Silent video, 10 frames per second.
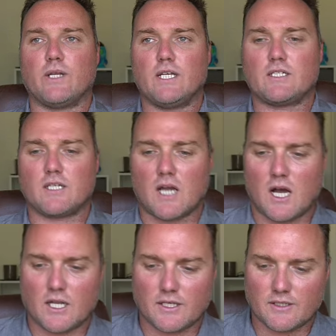need to
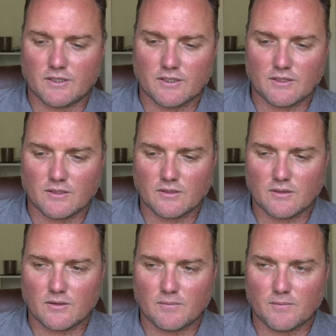not
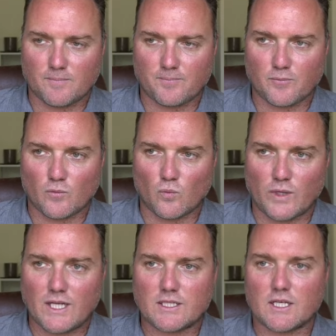we
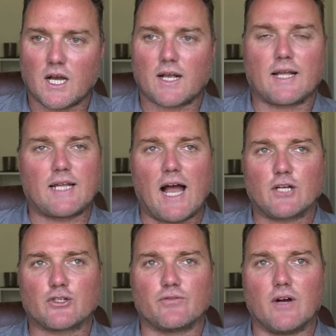need to not
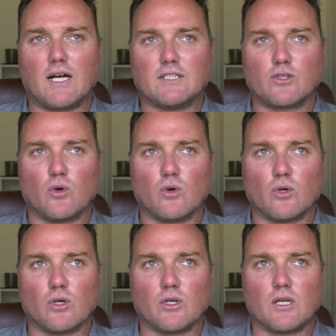catastrophize
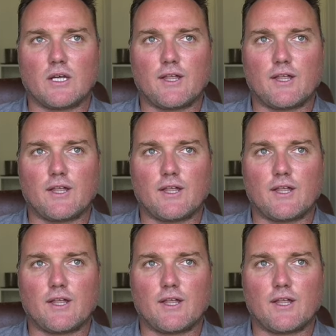or